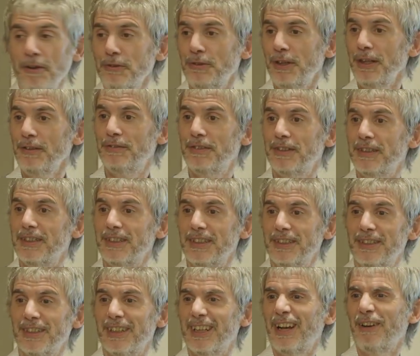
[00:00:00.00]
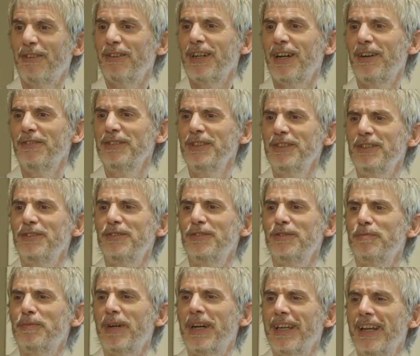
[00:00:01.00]
know actually, how did you
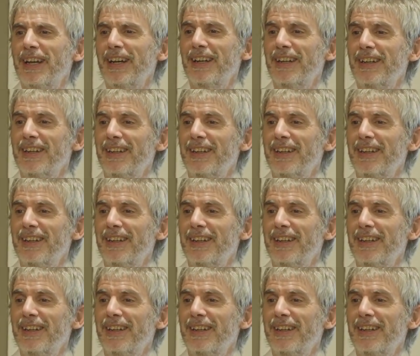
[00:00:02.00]
do, Maya?